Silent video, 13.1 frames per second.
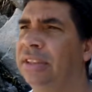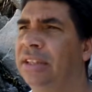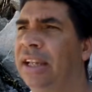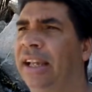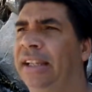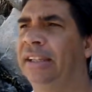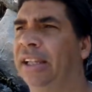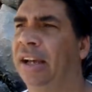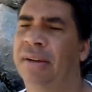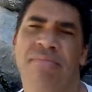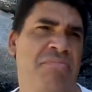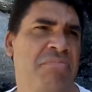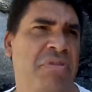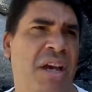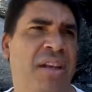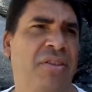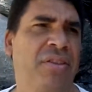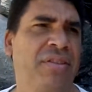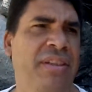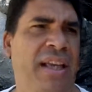And got
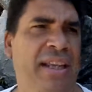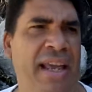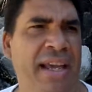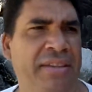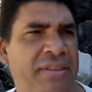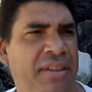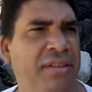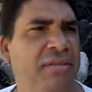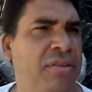into a slight accident.